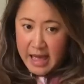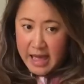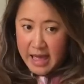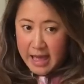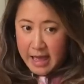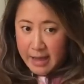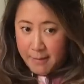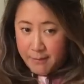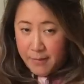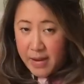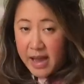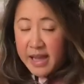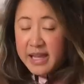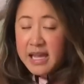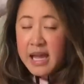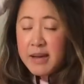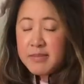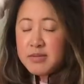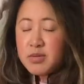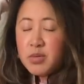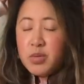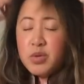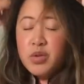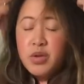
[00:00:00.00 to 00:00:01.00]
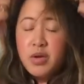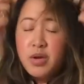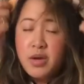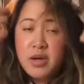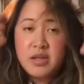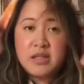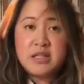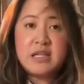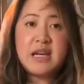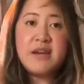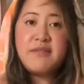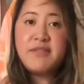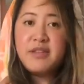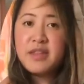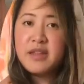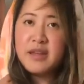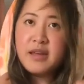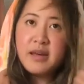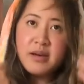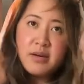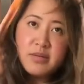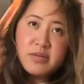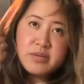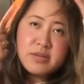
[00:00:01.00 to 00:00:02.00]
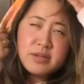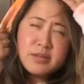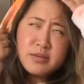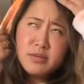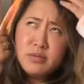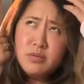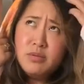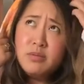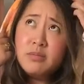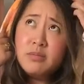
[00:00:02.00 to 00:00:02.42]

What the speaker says: But I kept all the hood and everything else